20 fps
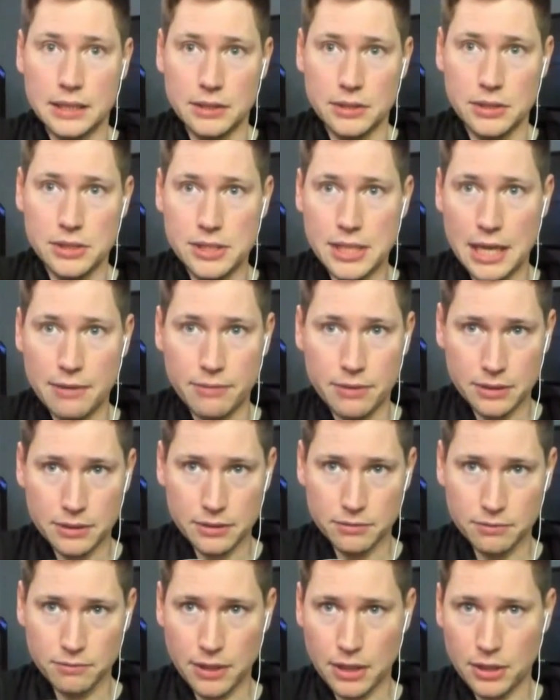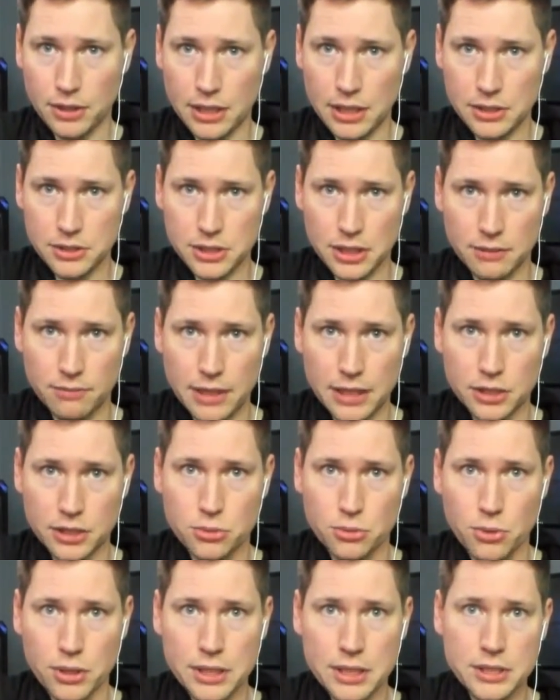7 variants, like Vega
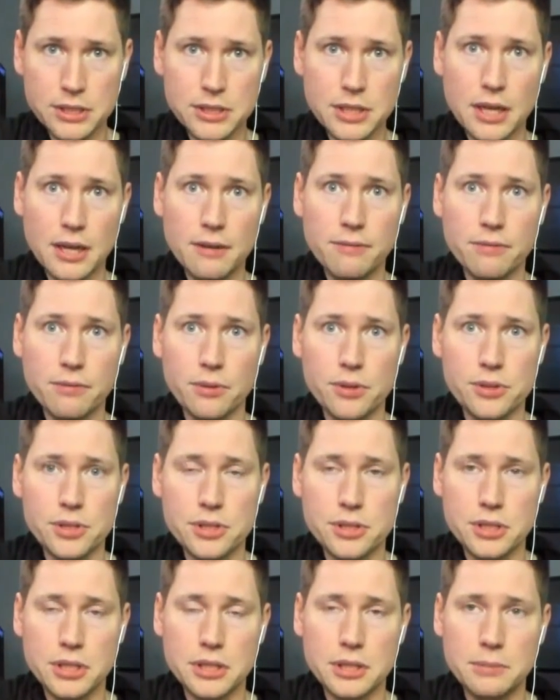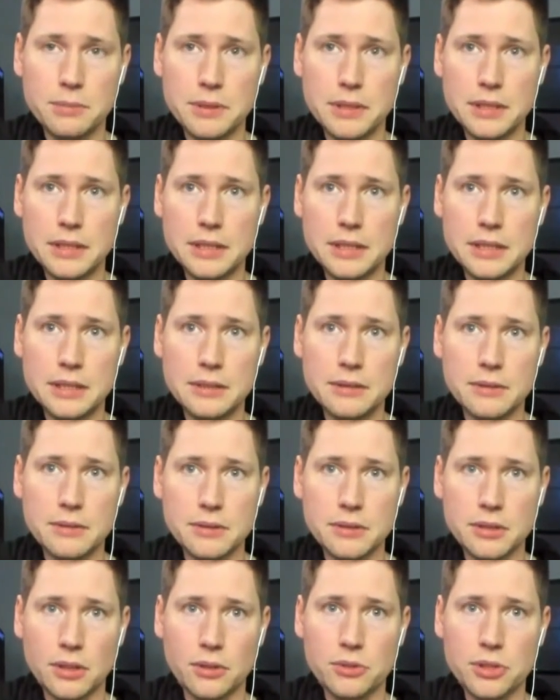20 stuff, or is this going to be,
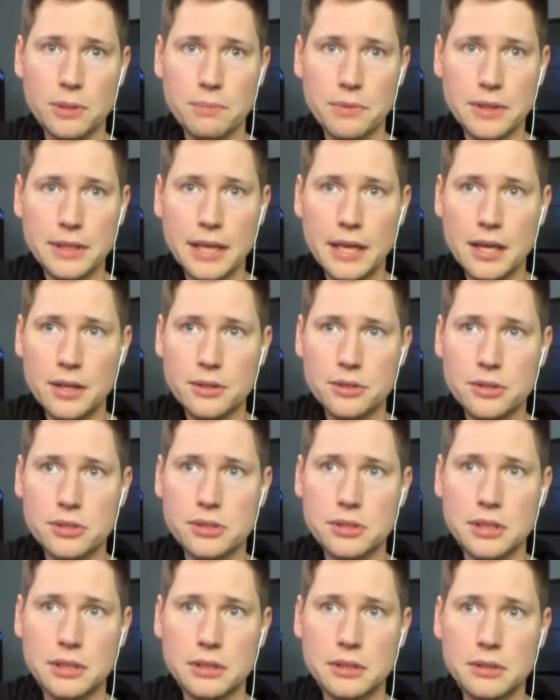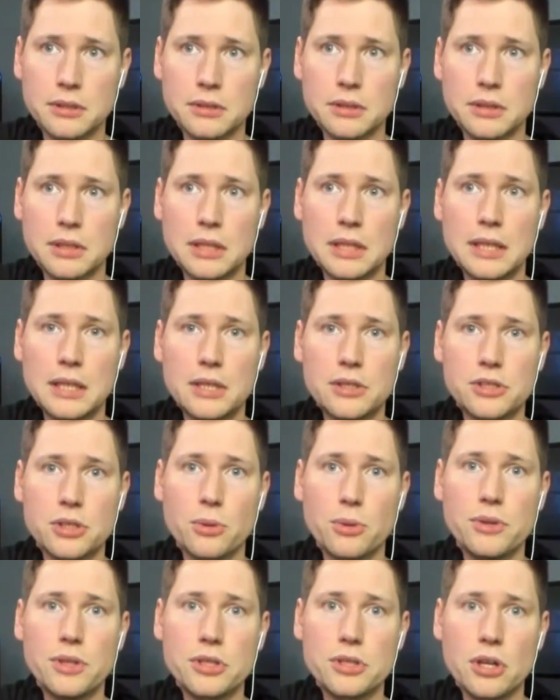you know, something else? And
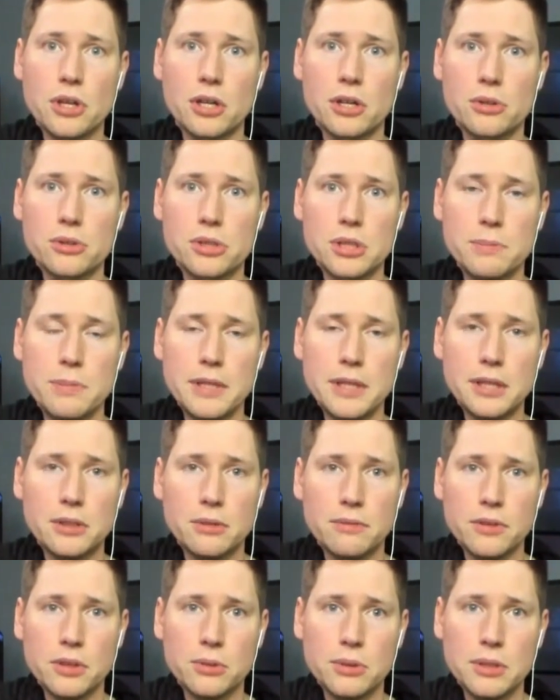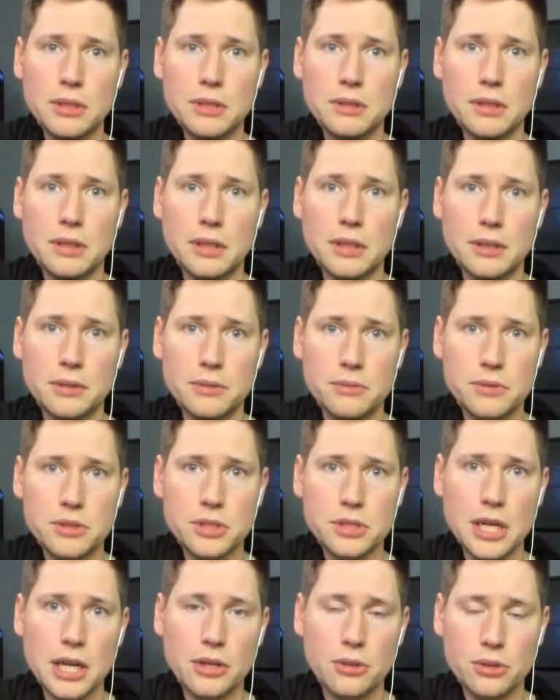so in this HardOCP interview,
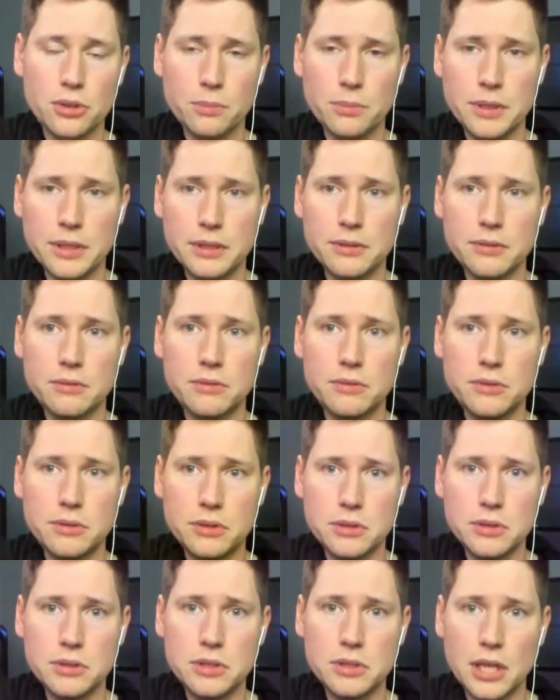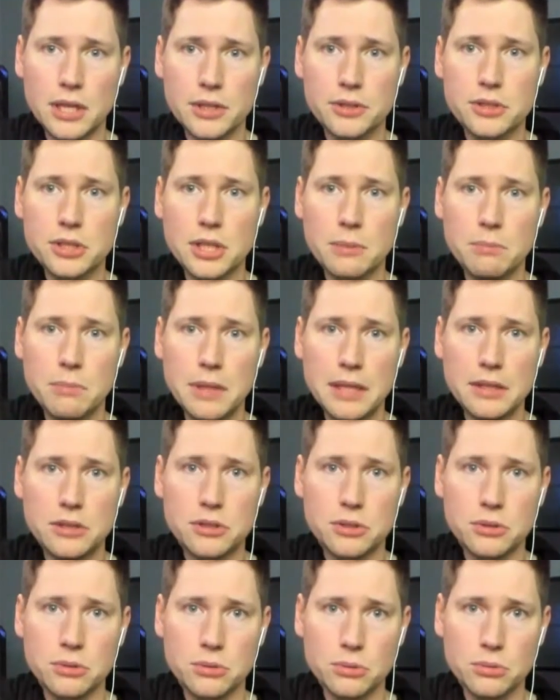Scott Herkelman does commit
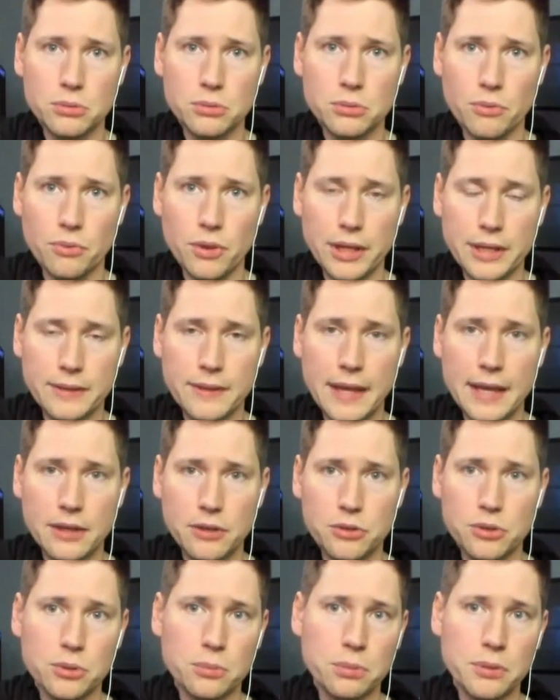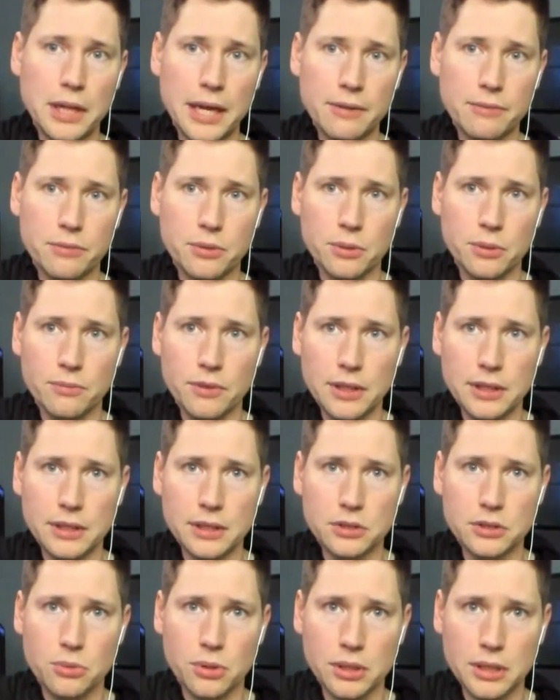to like that new platform, Vega
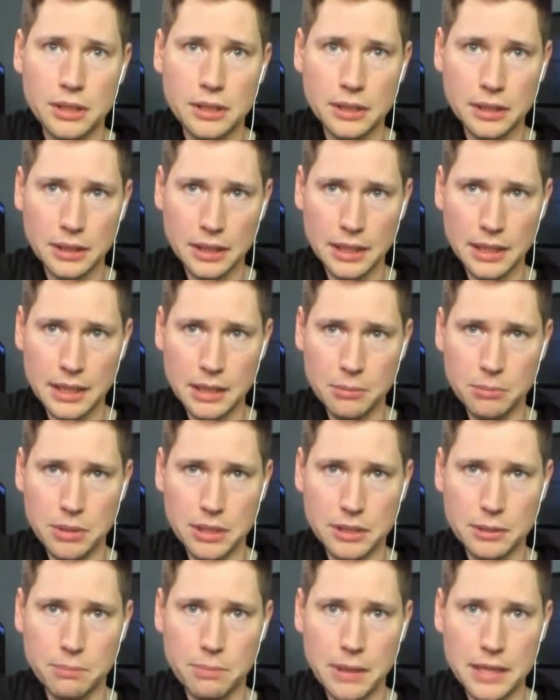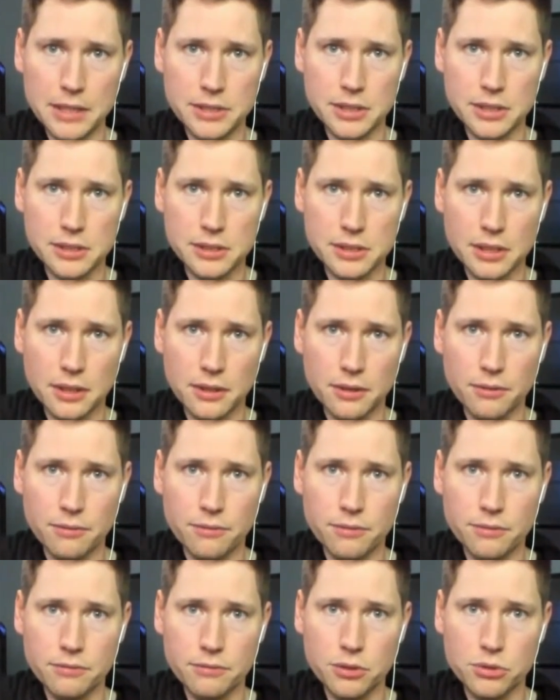20 being the basis
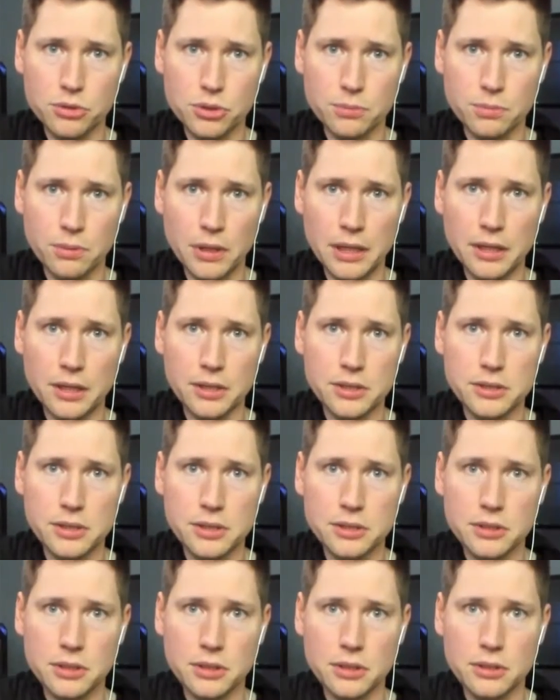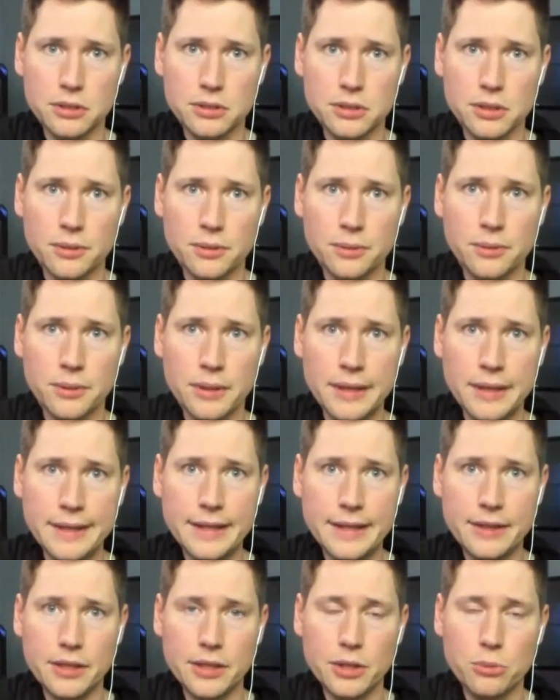of future products this year. So
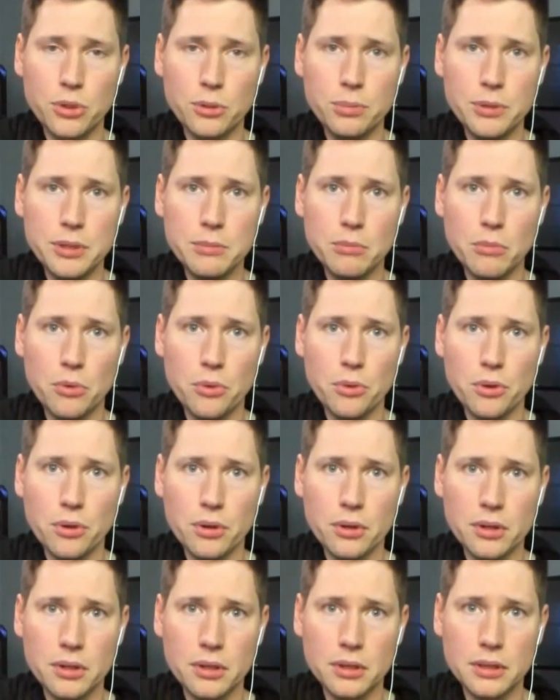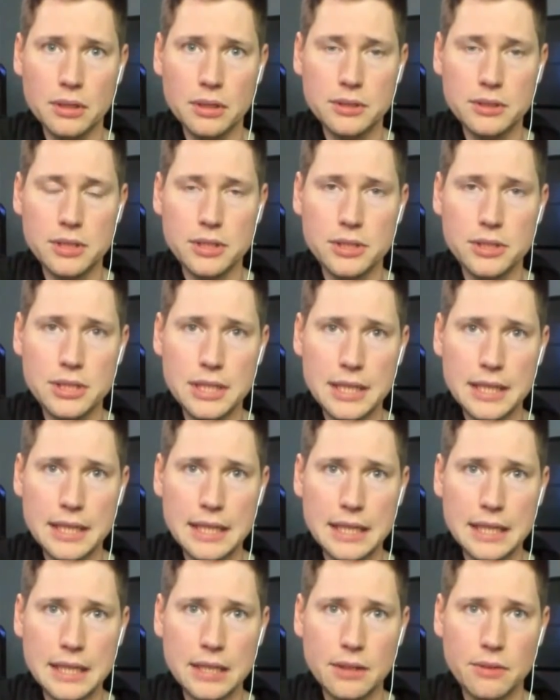there will be more to
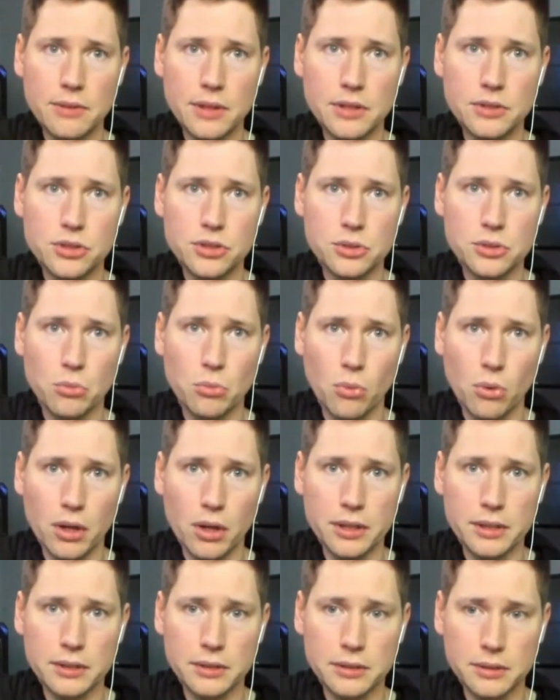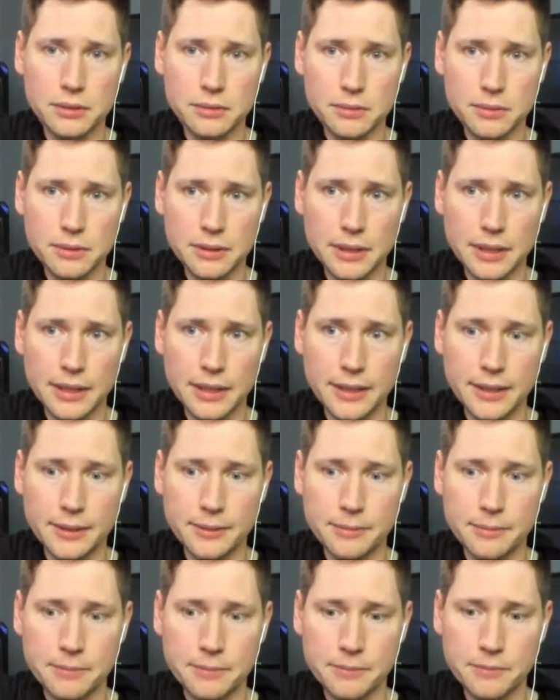see than just one
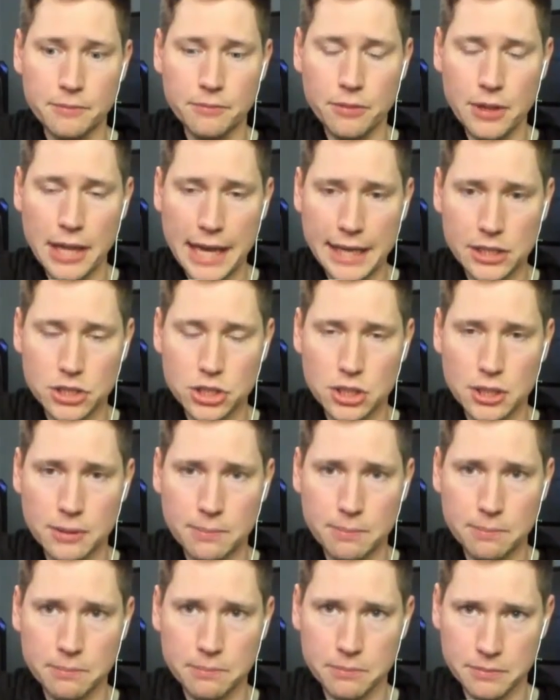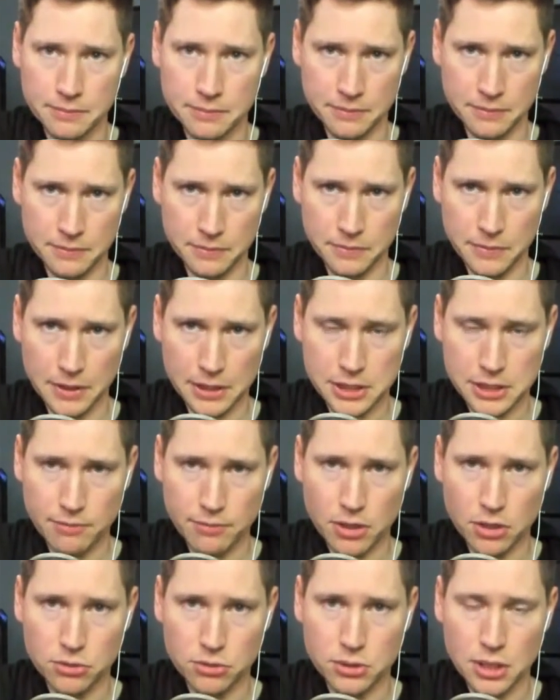flagship like
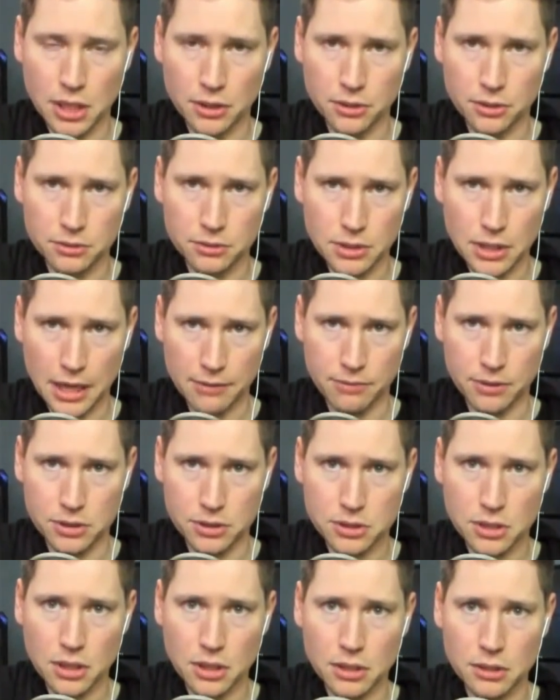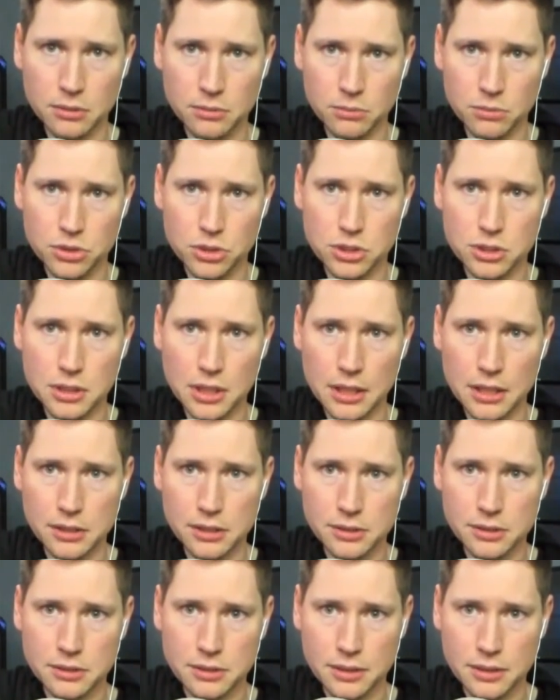$700 graphics card, which is
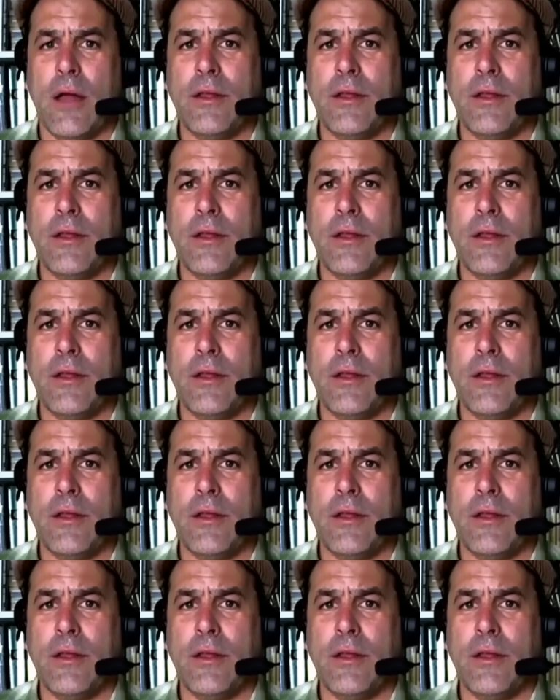nice.